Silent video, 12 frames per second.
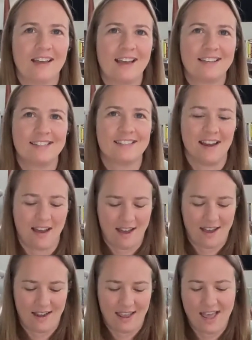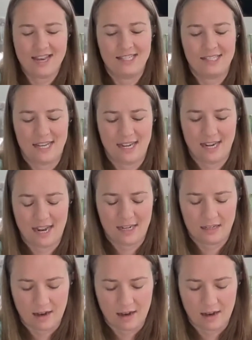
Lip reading: has not ended, and